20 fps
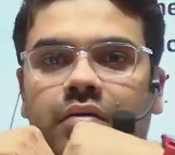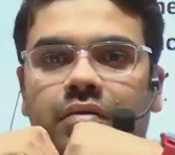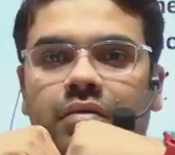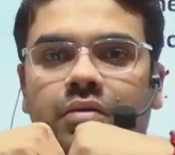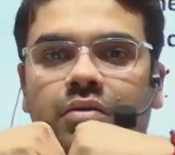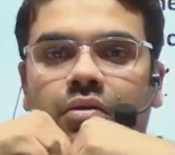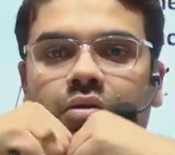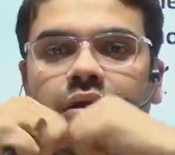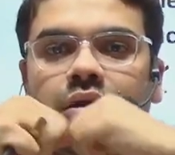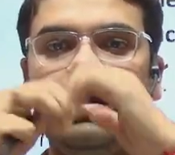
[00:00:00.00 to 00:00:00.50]

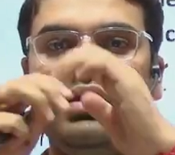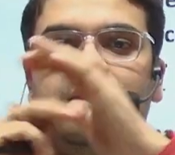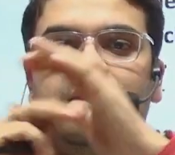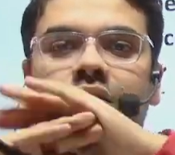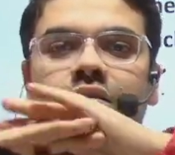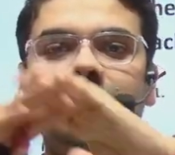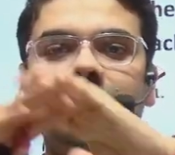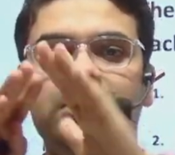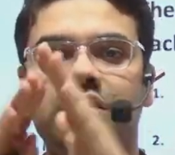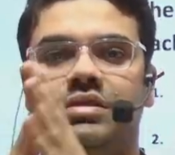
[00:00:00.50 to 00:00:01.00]
Okay,
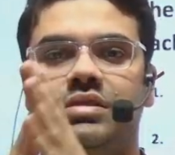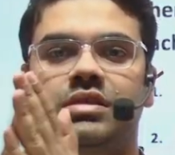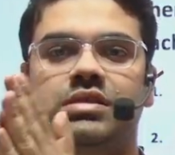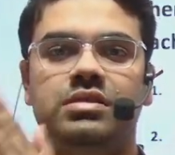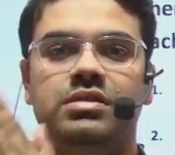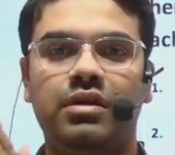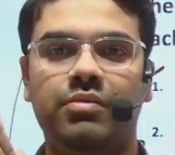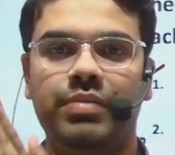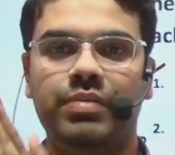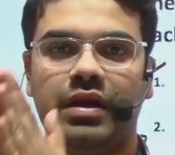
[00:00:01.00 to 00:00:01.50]
this is
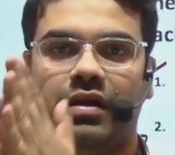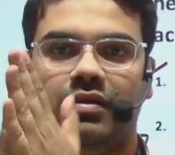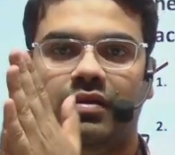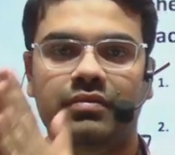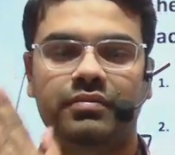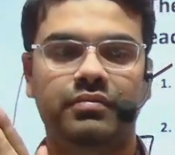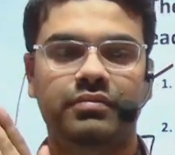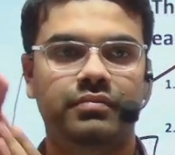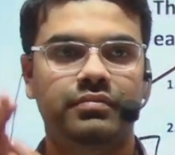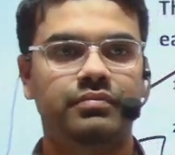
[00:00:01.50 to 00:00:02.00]
rubbing,
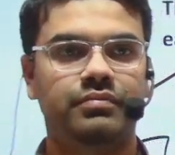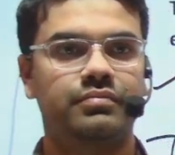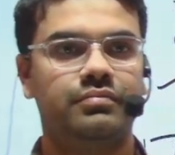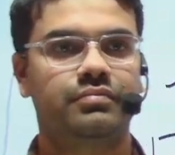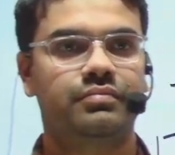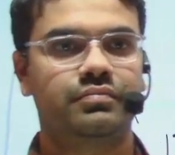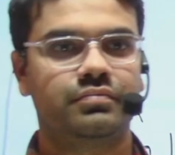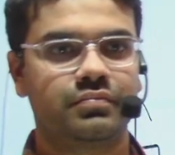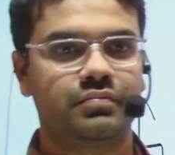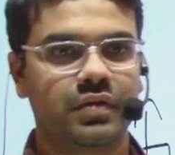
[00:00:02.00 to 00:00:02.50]

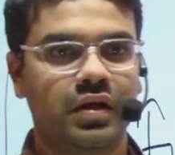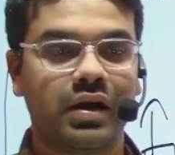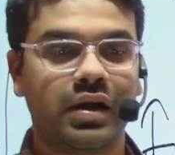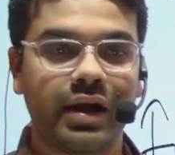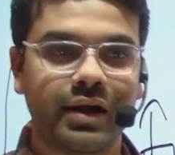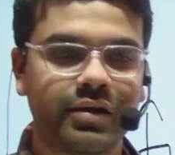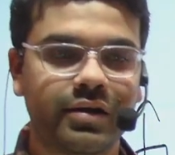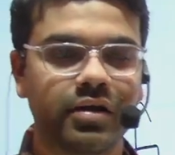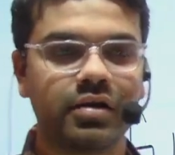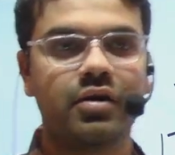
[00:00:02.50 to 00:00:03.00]

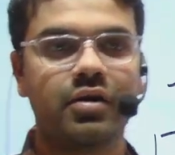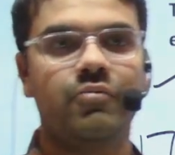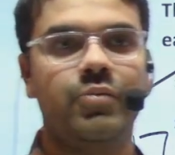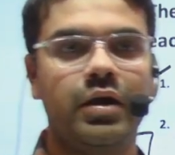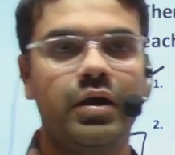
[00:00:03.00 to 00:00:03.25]
lateral rubbing.